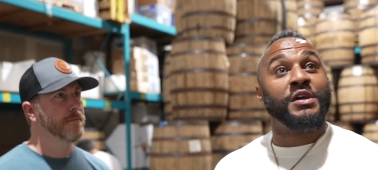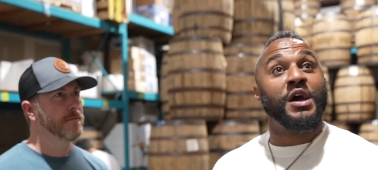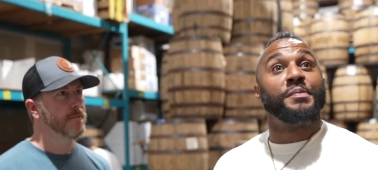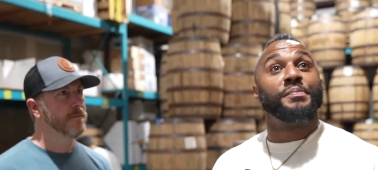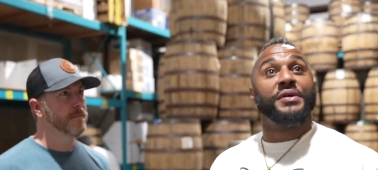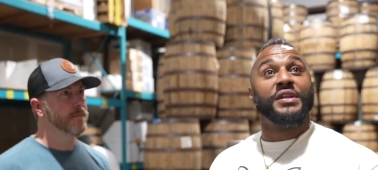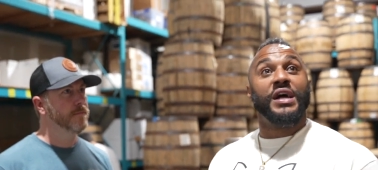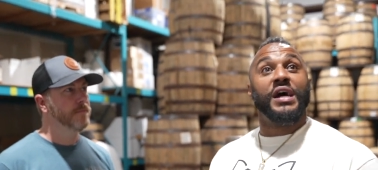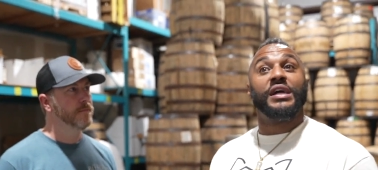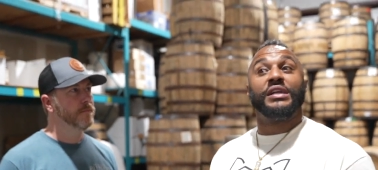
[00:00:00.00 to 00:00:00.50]
Speaker 1: me
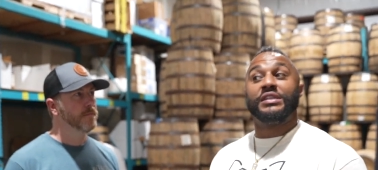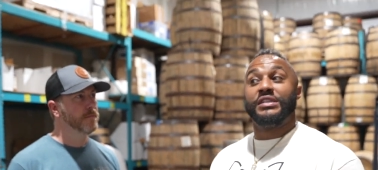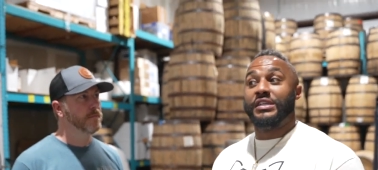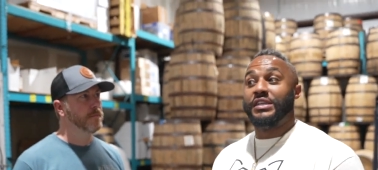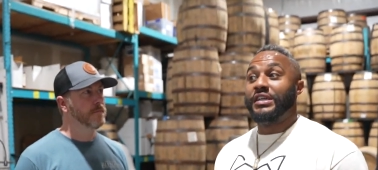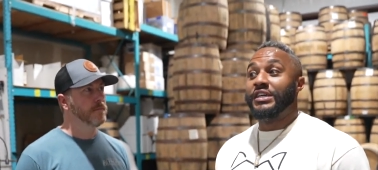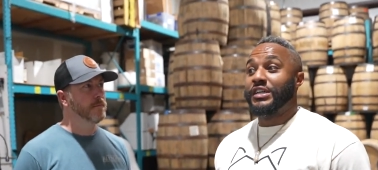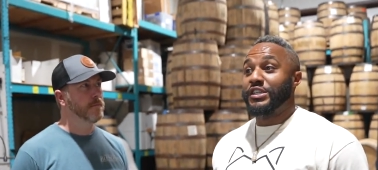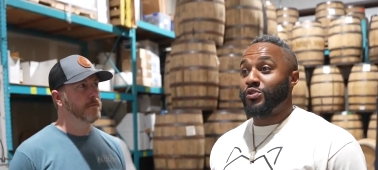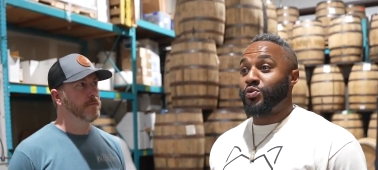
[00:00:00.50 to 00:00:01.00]
up at night
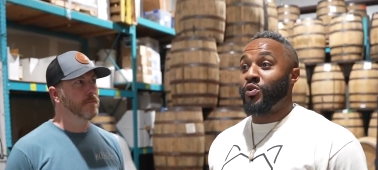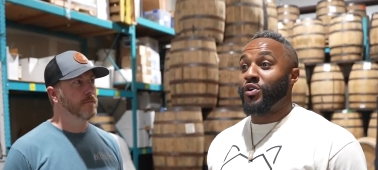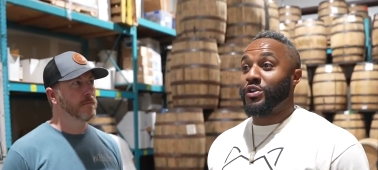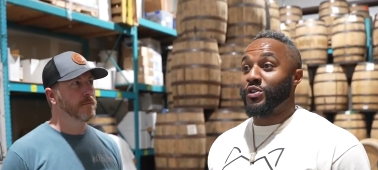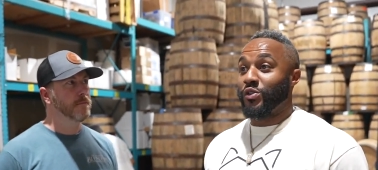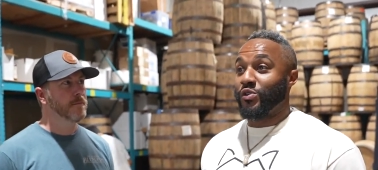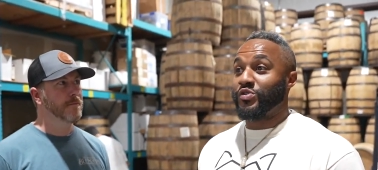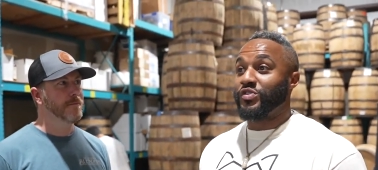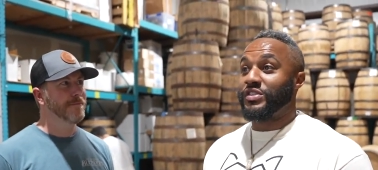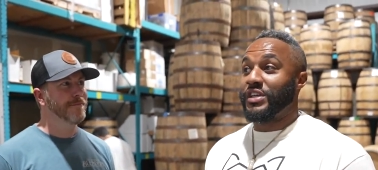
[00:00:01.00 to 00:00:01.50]
it's one
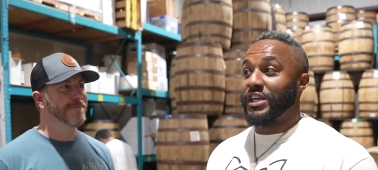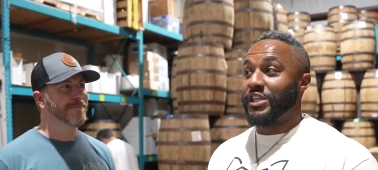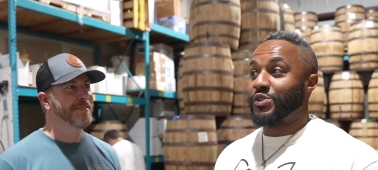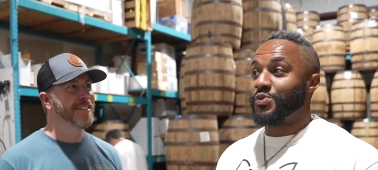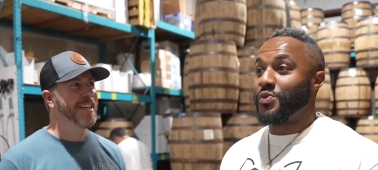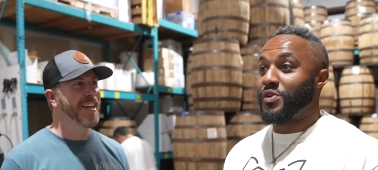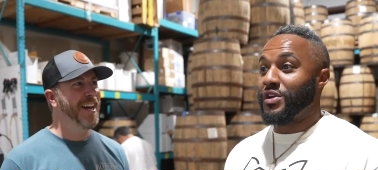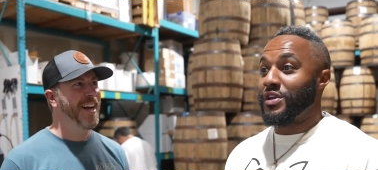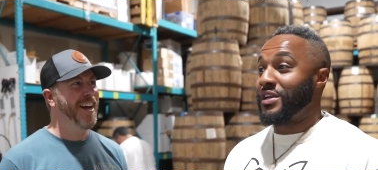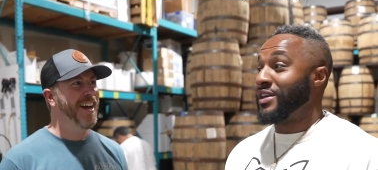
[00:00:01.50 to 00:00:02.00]
of those things
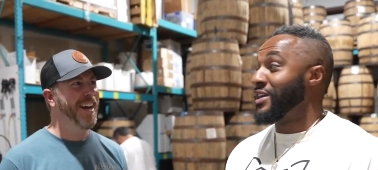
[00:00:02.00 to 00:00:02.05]
where you,